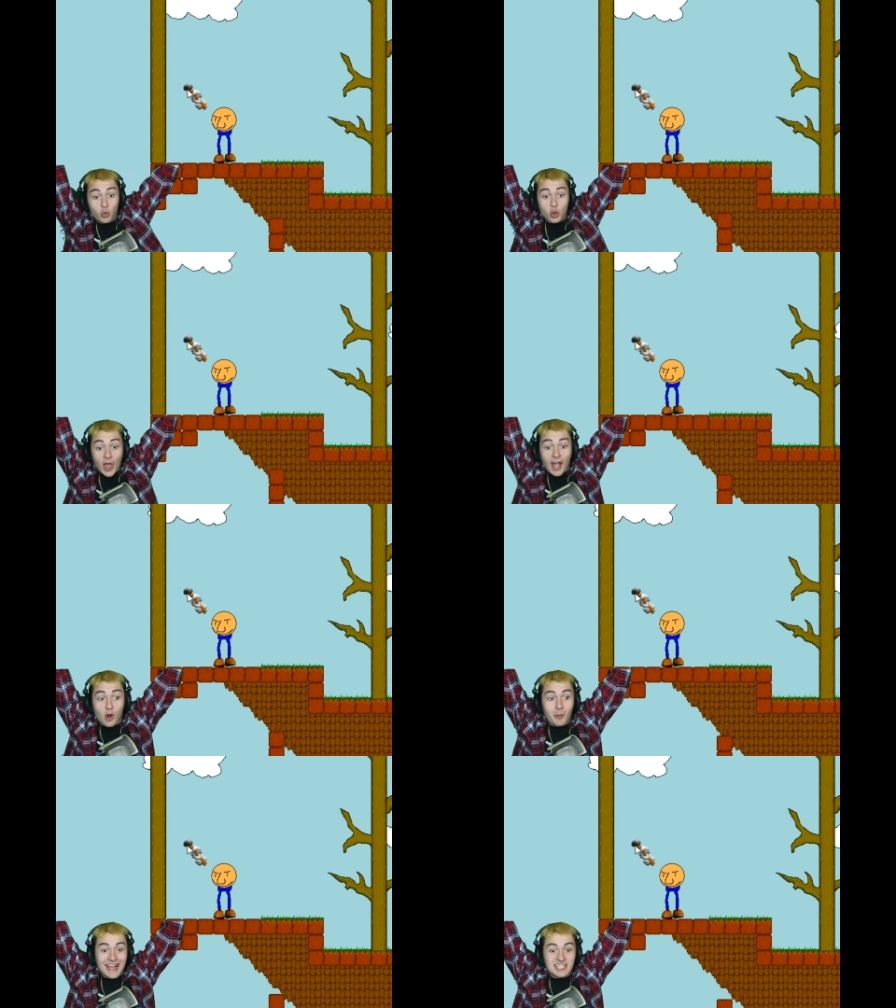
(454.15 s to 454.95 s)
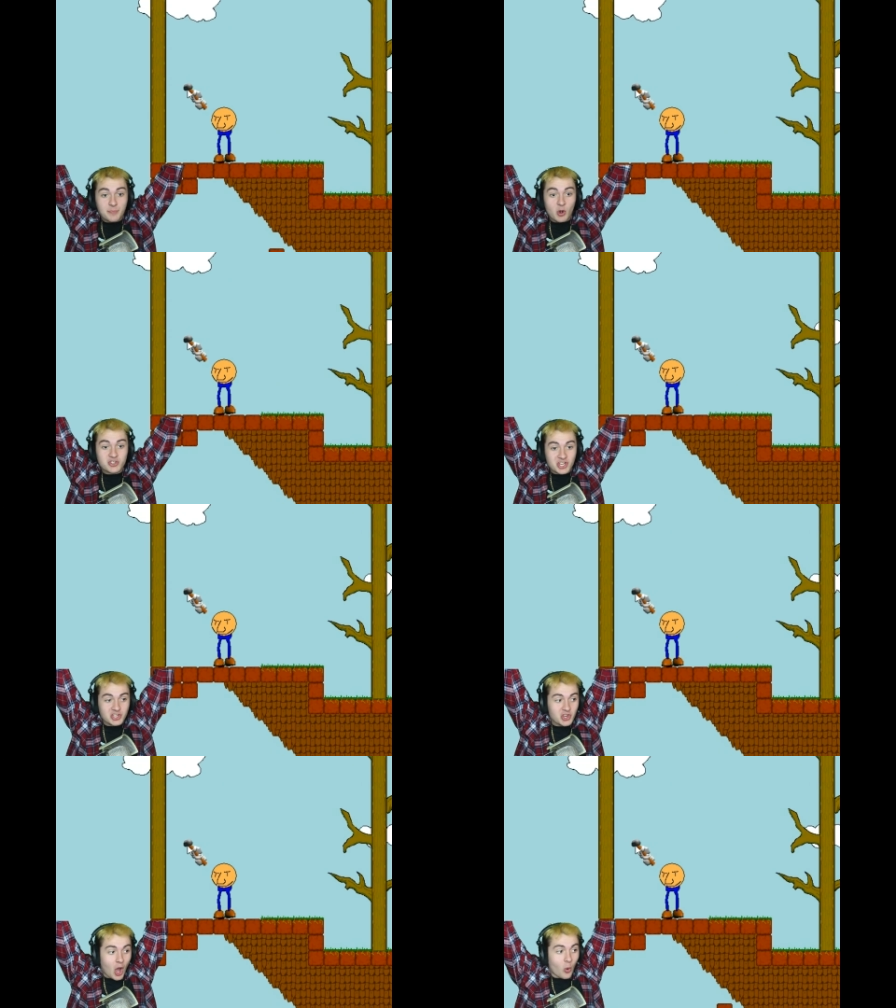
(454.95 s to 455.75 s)
Well, how am I supposed
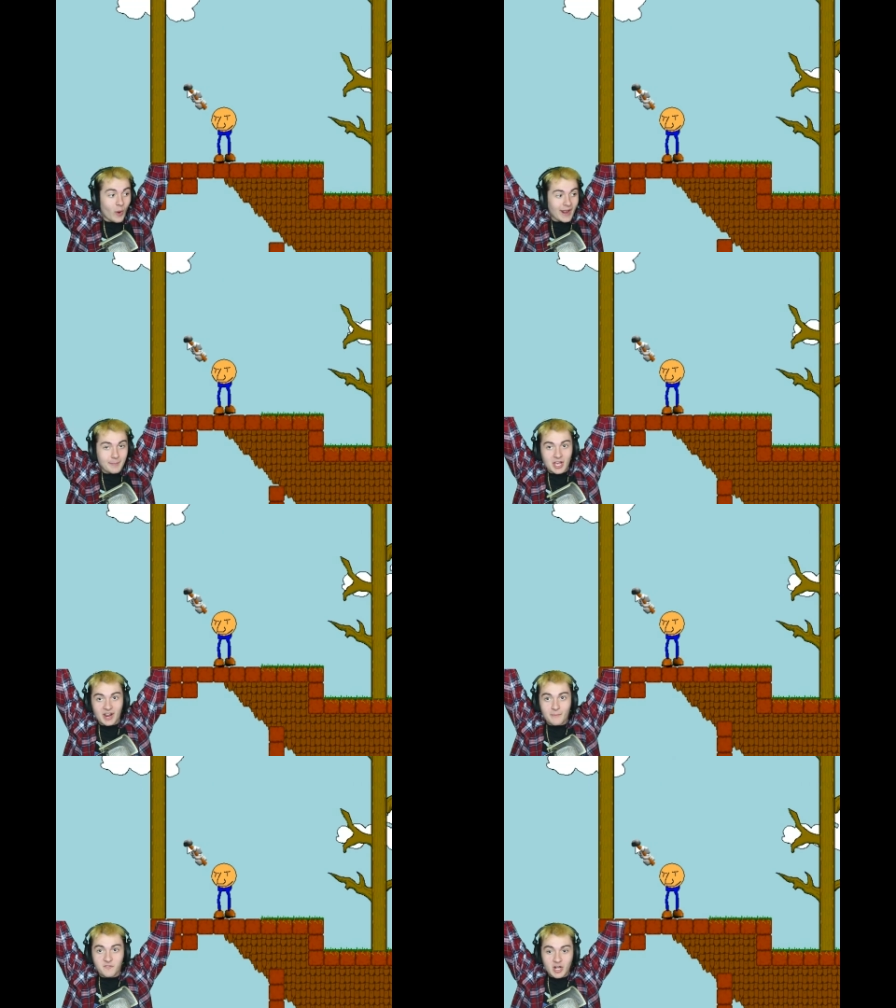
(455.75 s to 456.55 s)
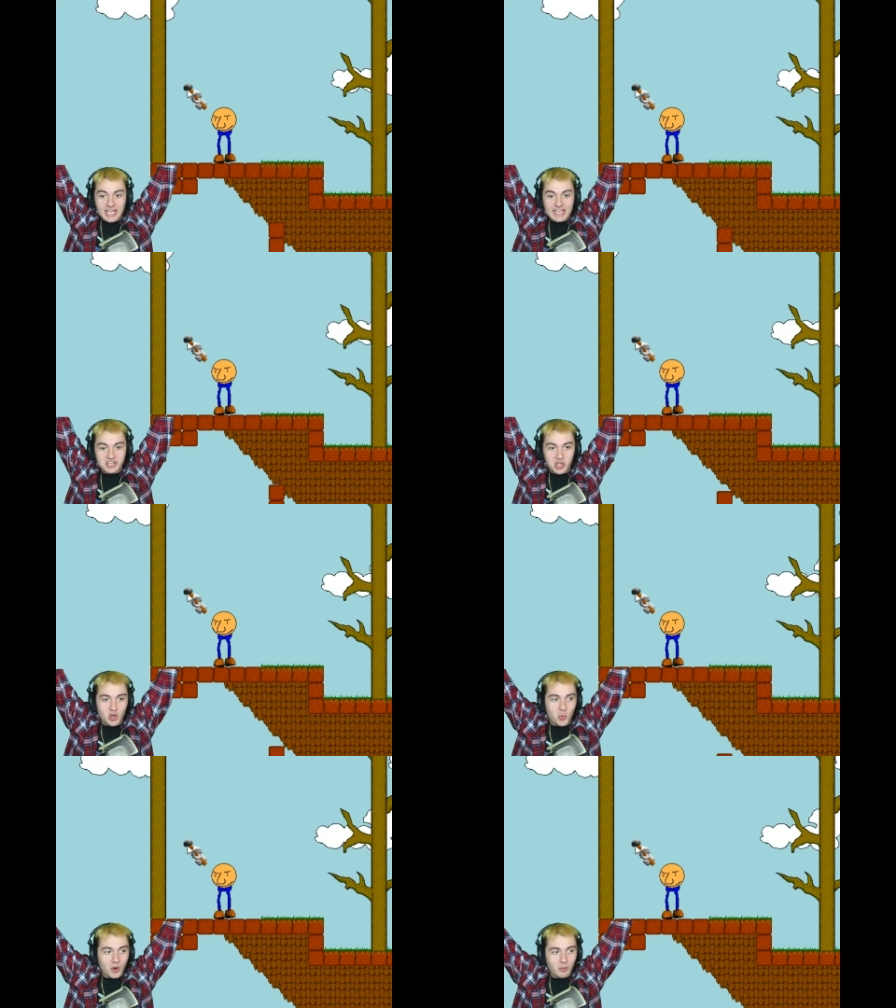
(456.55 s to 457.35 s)
to know what I'm gonna fucking
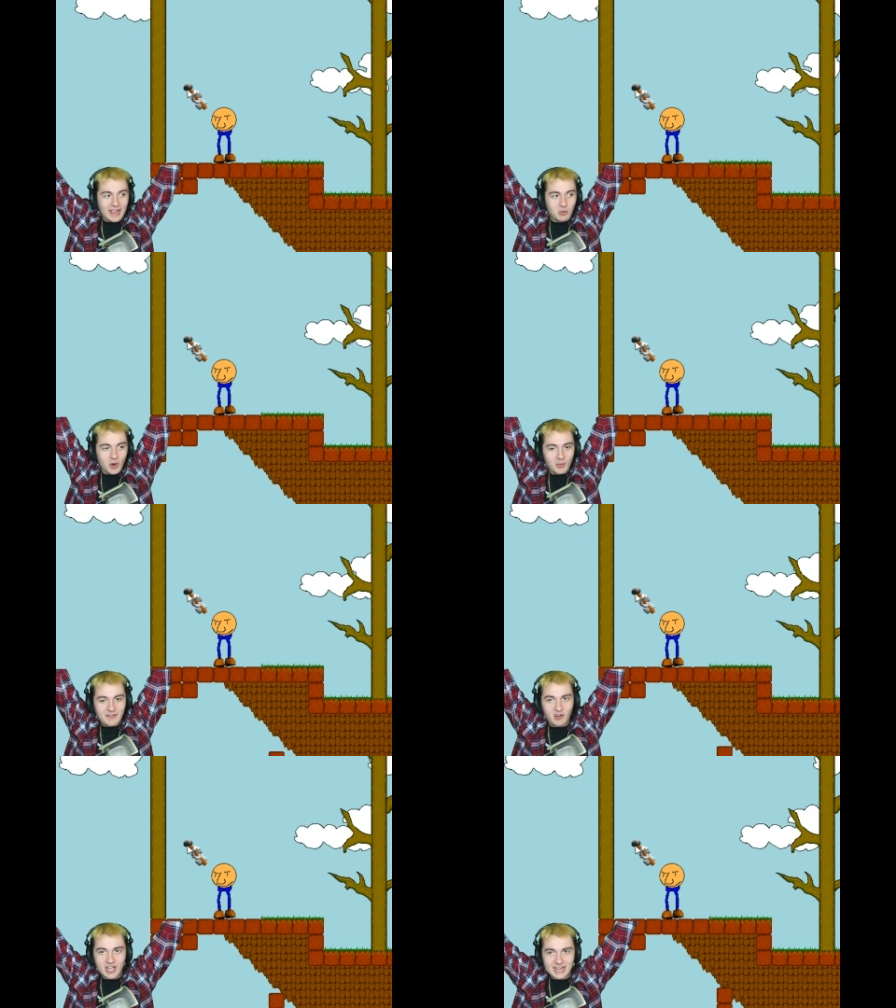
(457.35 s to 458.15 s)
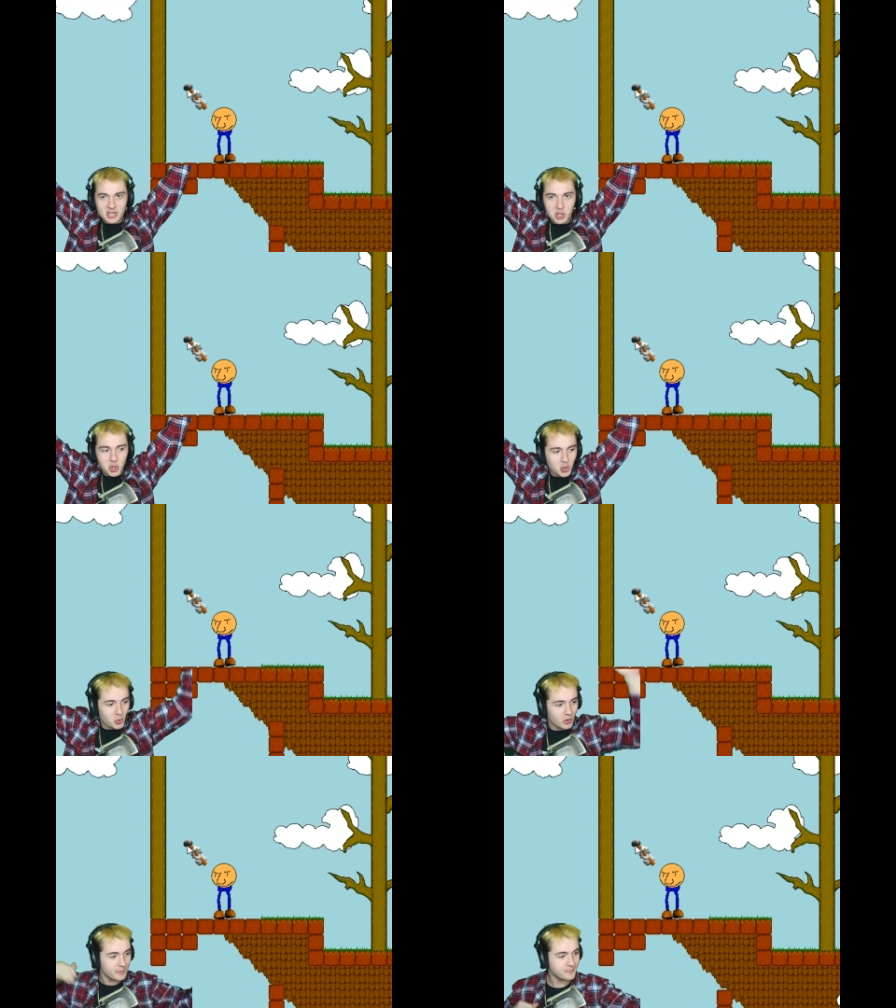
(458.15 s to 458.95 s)
do? What do I, what do I fucking
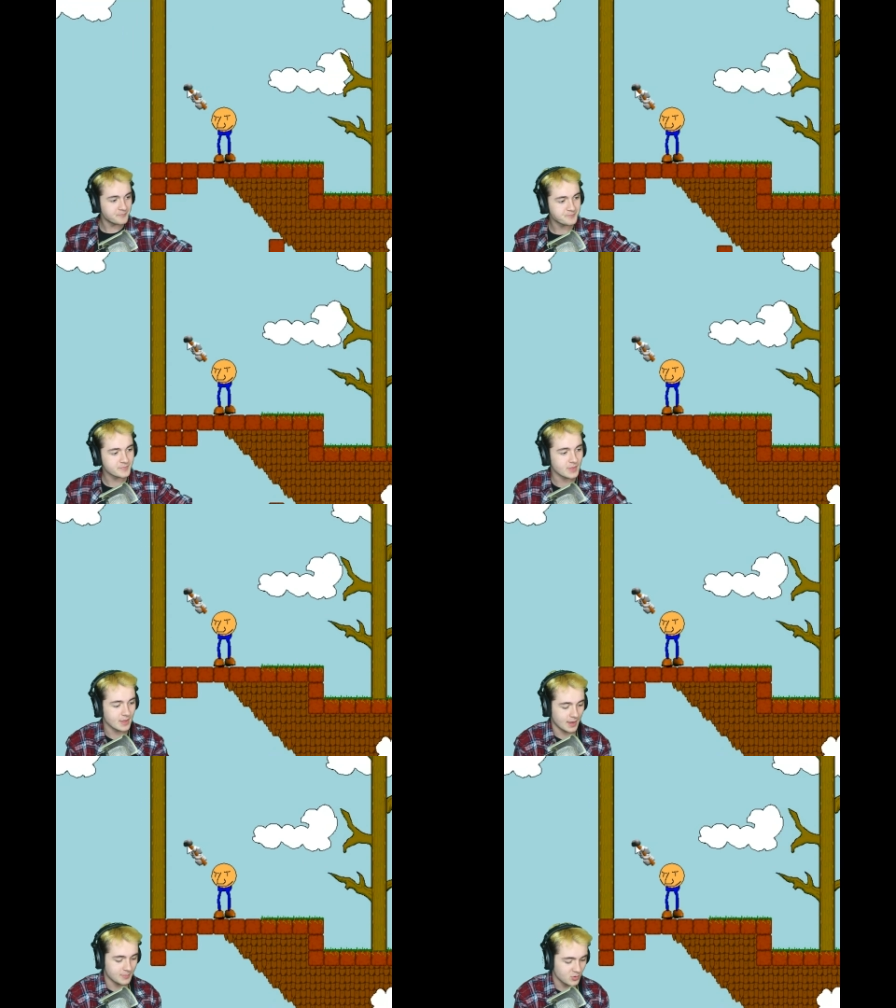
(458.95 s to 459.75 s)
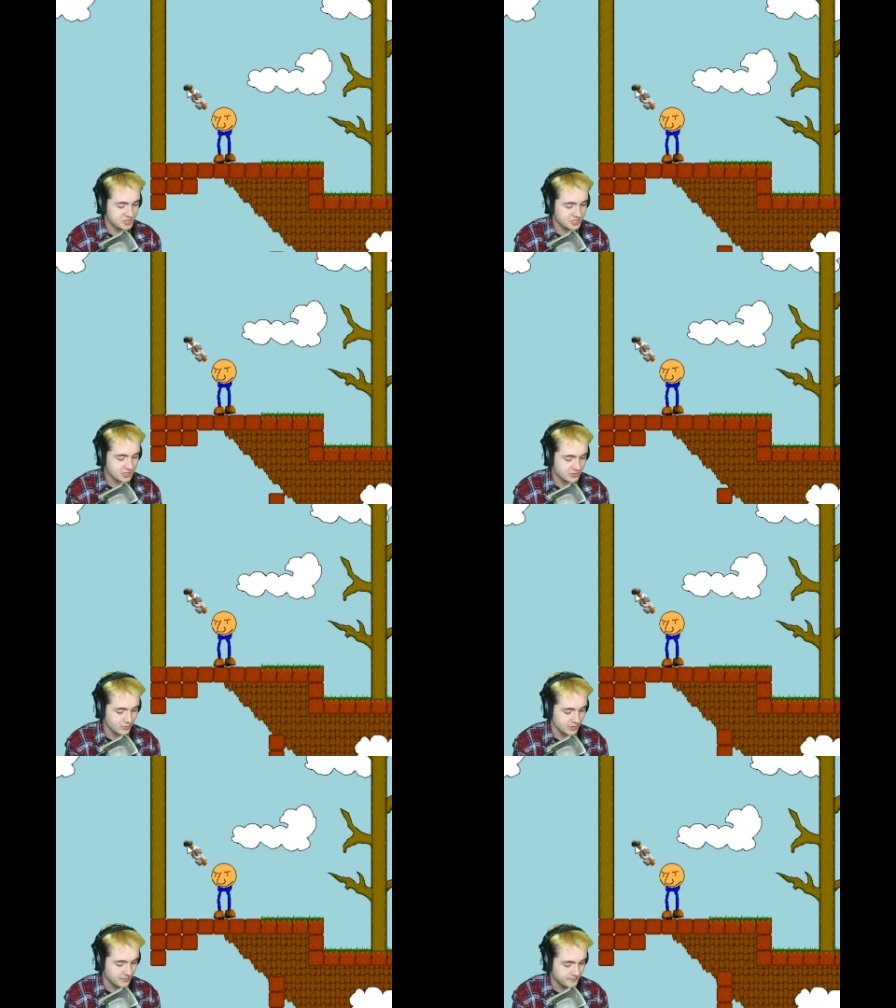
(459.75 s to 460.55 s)
do? I'm gonna watch a
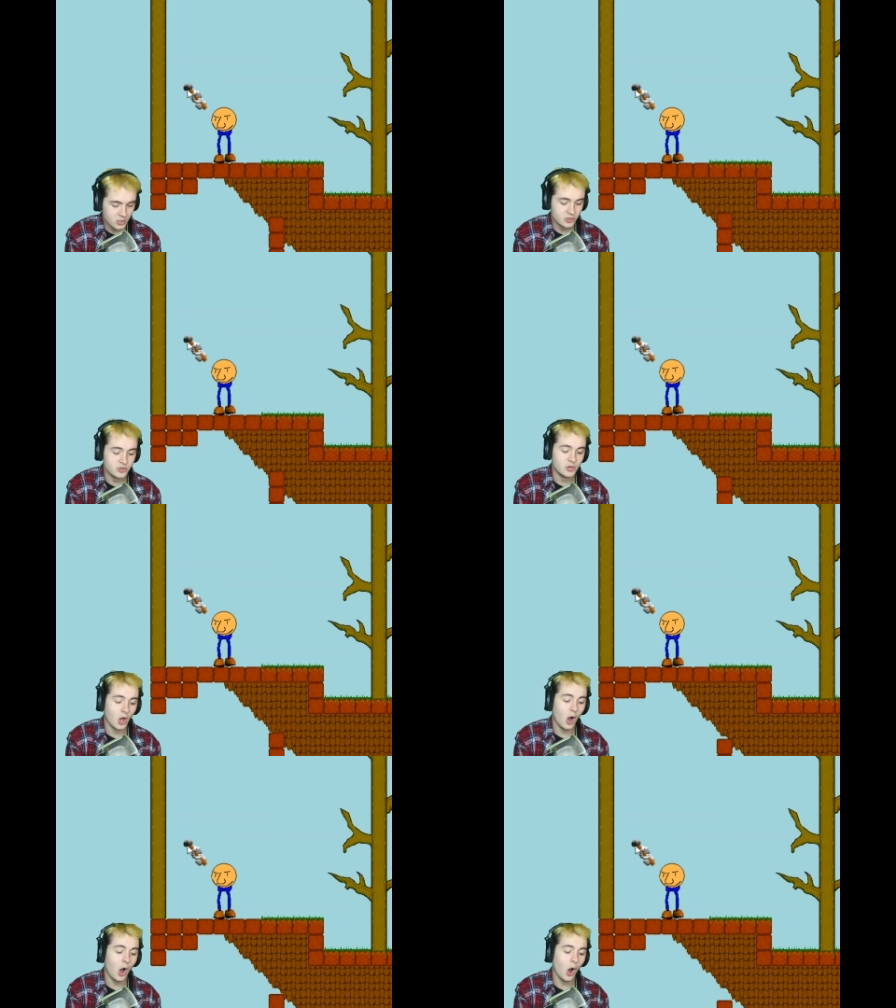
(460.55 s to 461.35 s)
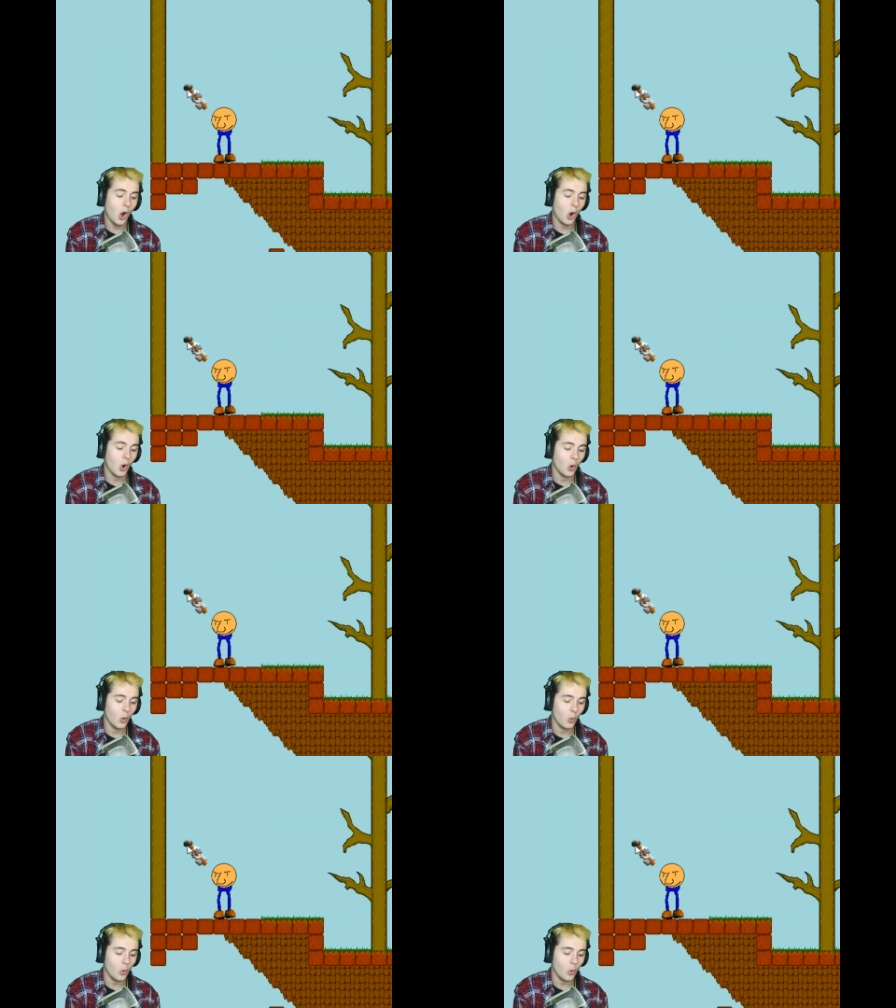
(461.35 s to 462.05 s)
tutorial. No!